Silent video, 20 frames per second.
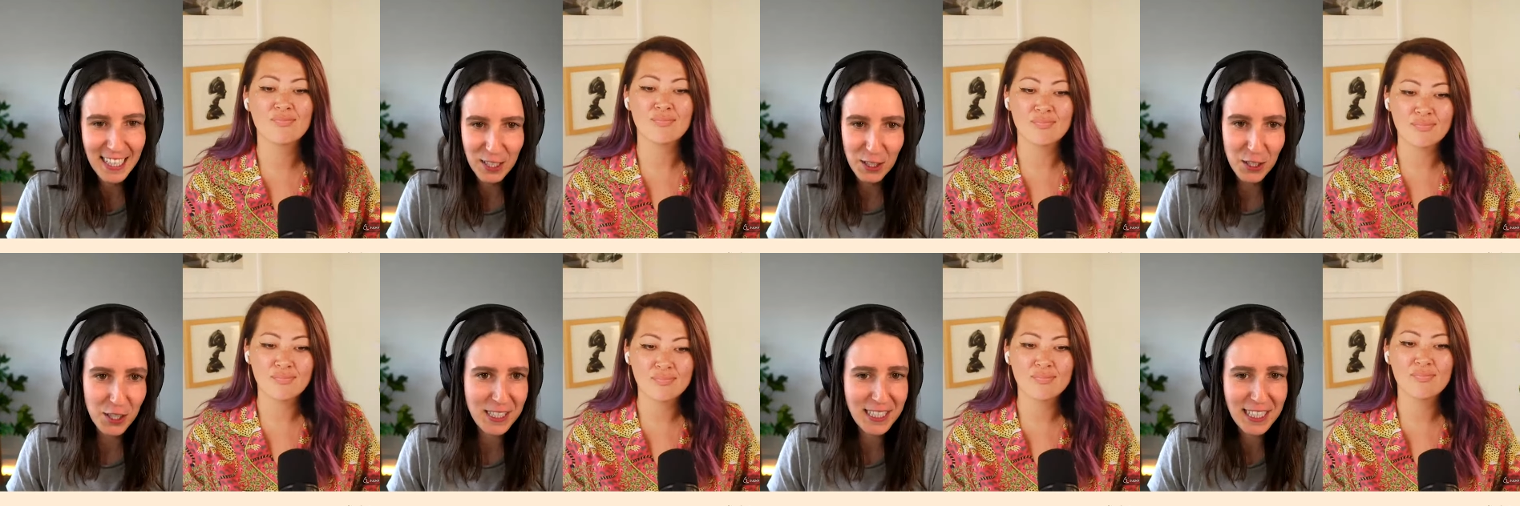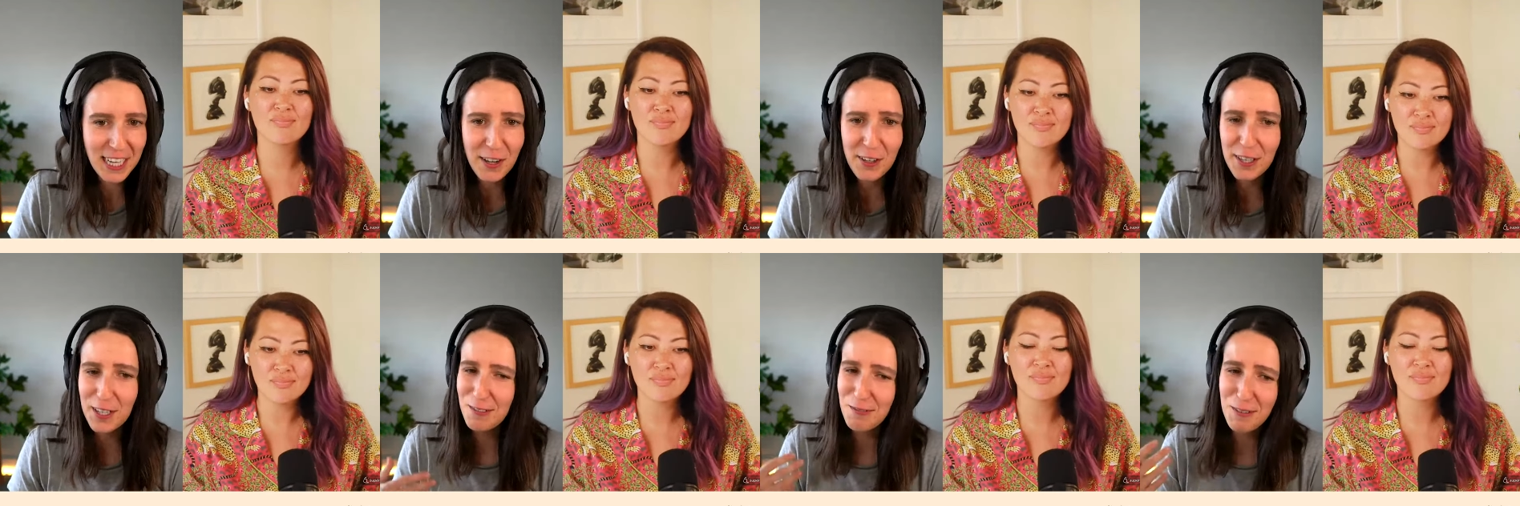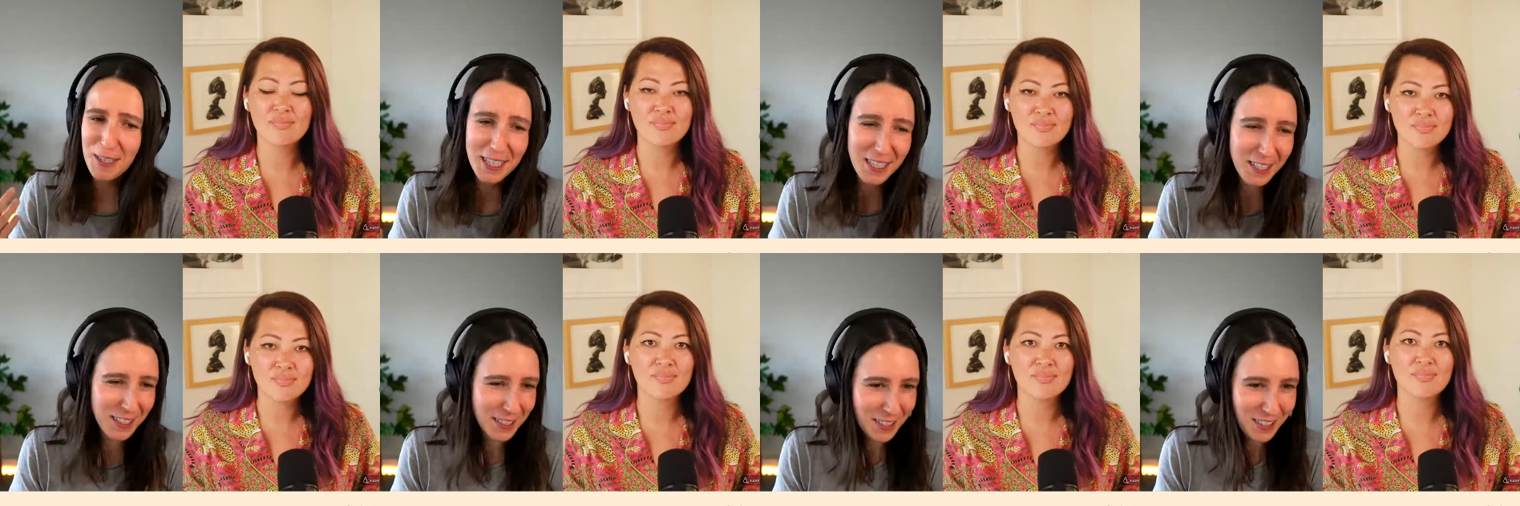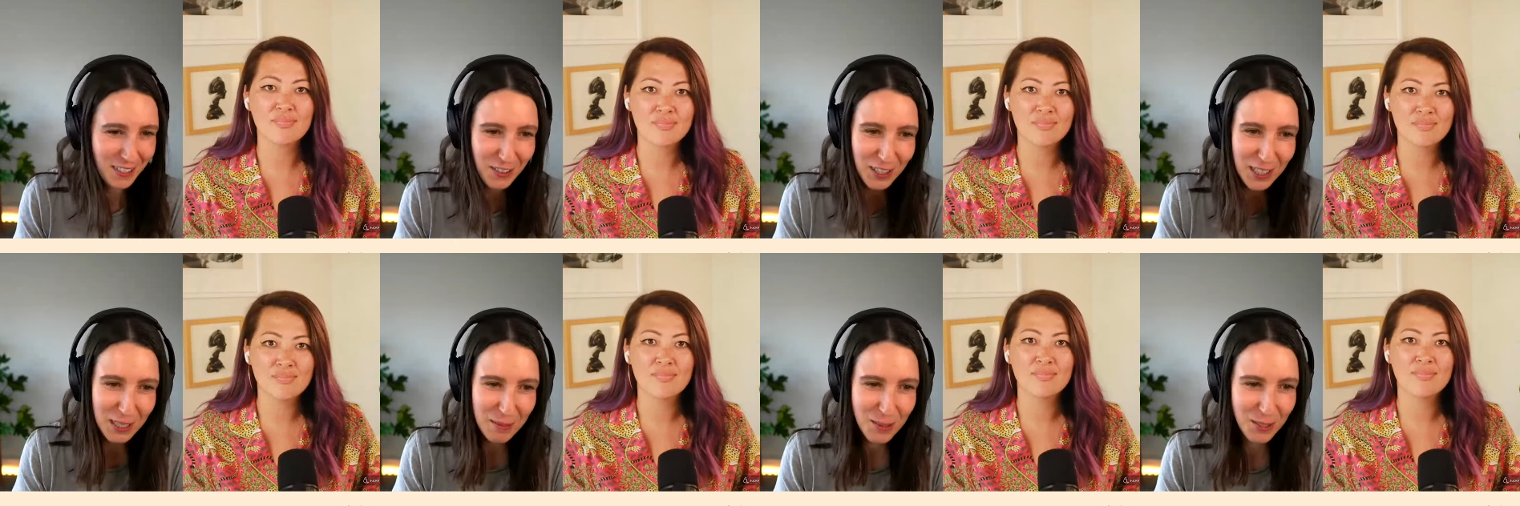Speaker 1: Like you can tell they're reading a
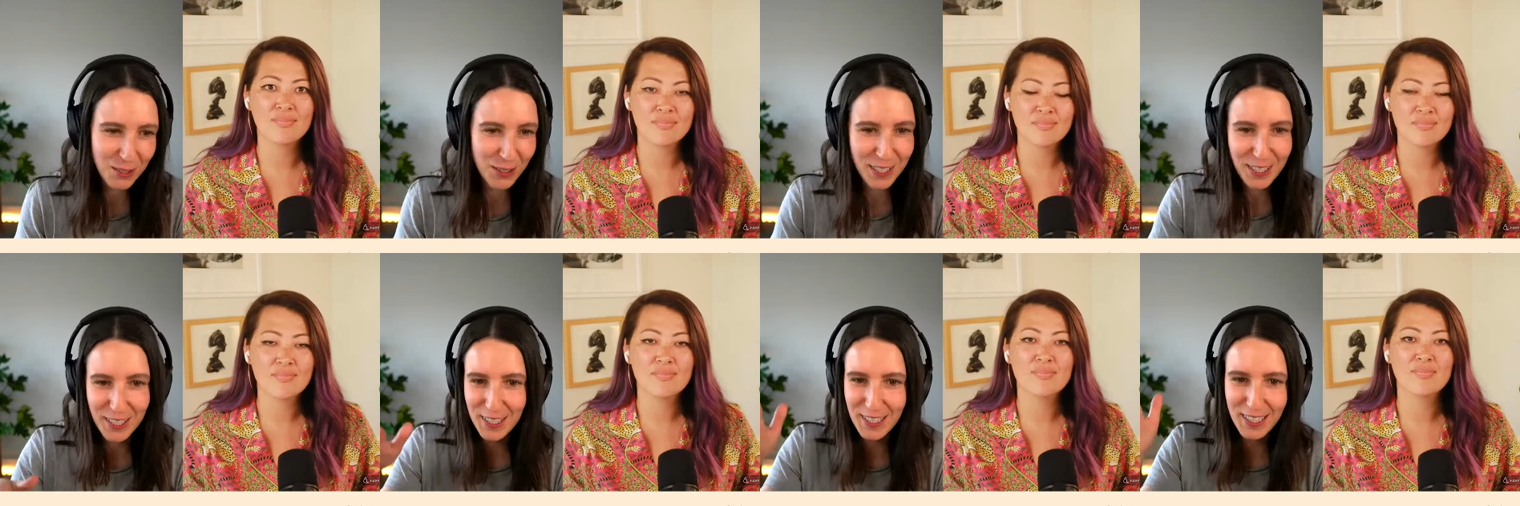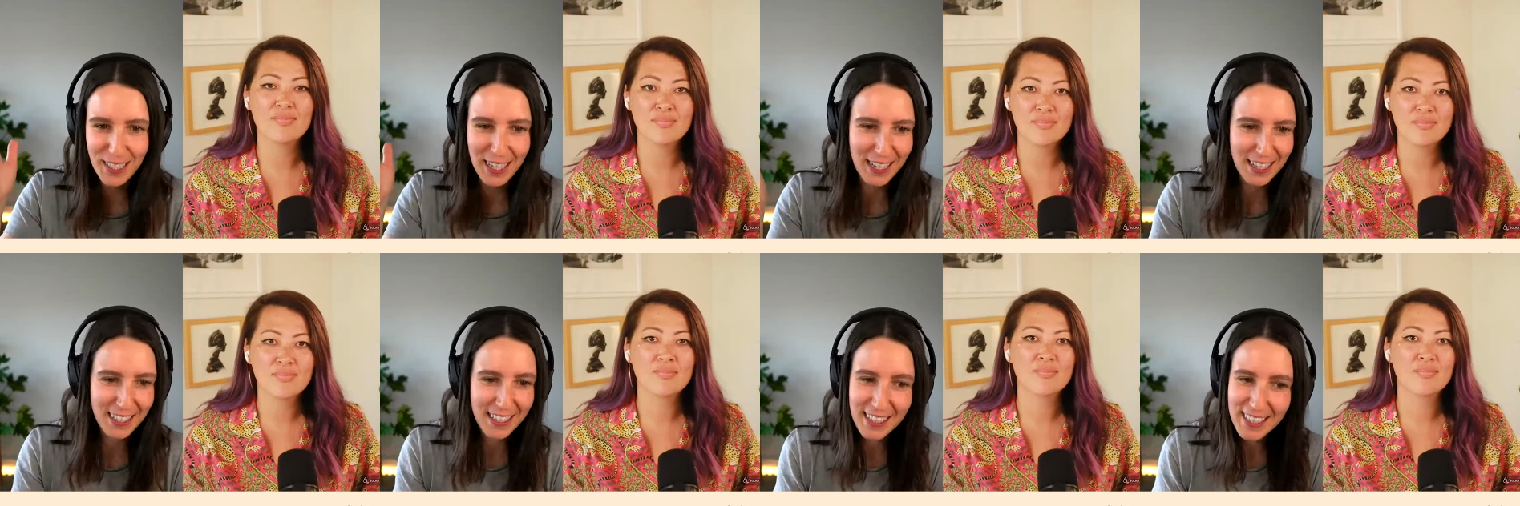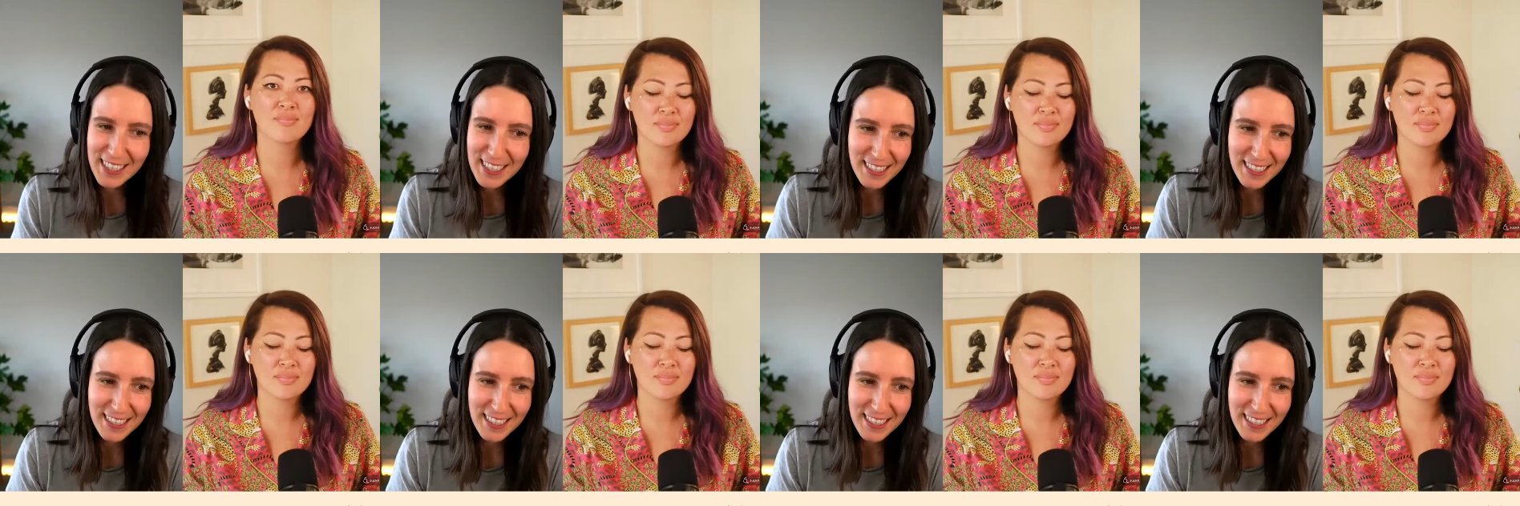script or they're just like